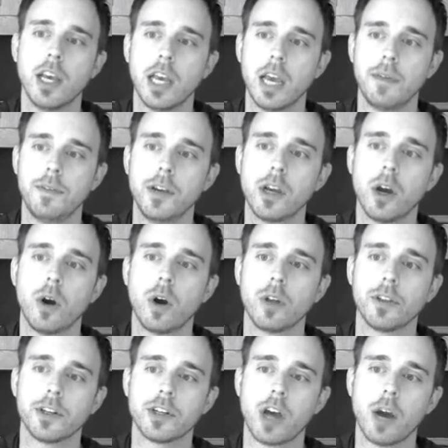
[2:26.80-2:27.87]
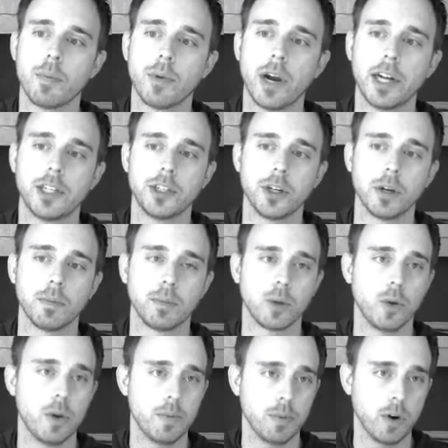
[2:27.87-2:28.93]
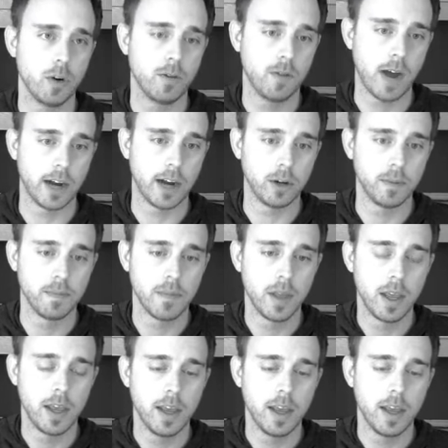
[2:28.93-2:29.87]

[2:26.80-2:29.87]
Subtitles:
If you go on the top right to your employee profile,